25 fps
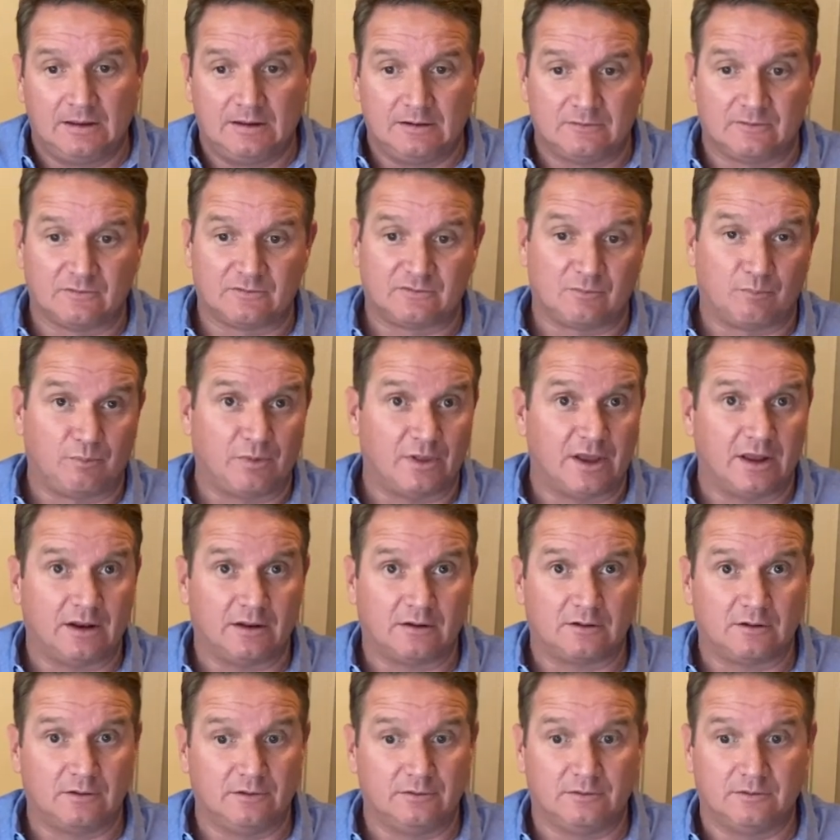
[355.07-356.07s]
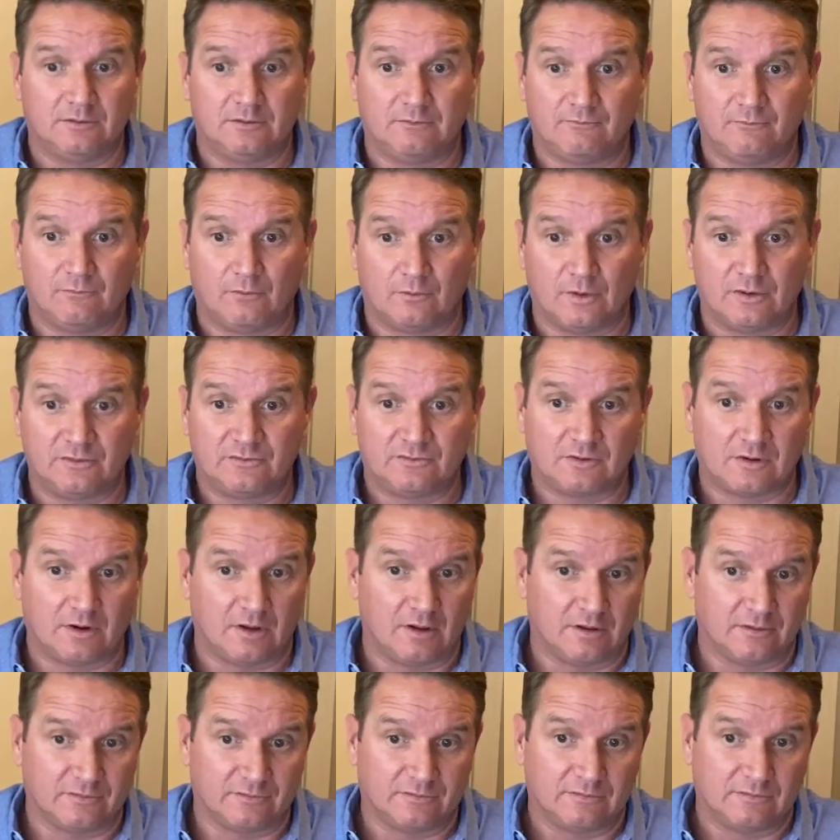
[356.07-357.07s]
Does the plan include voice
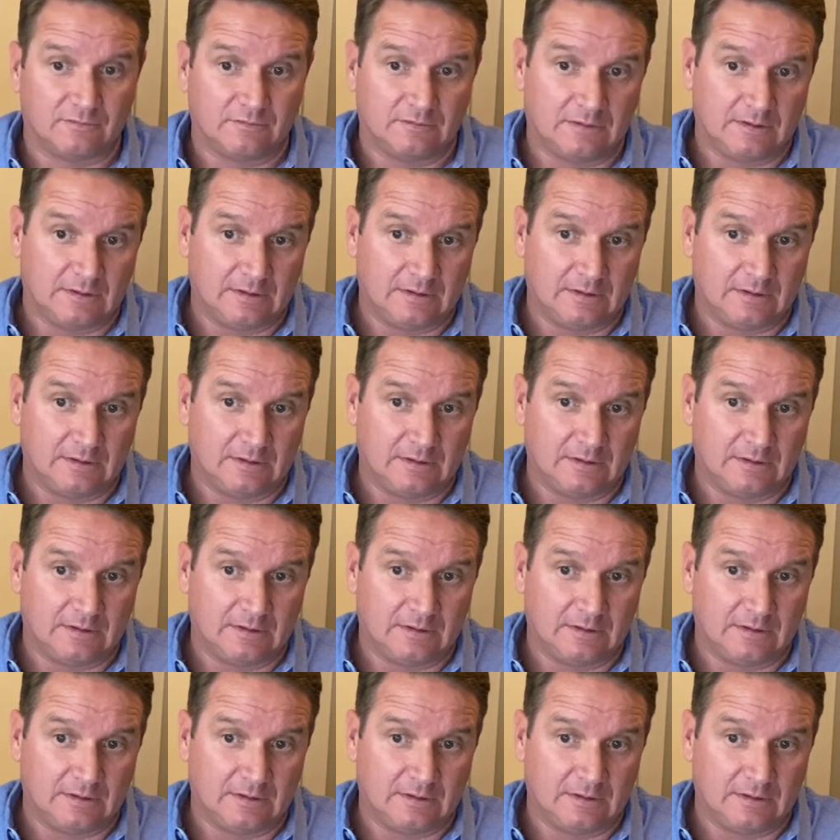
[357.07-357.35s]
calls,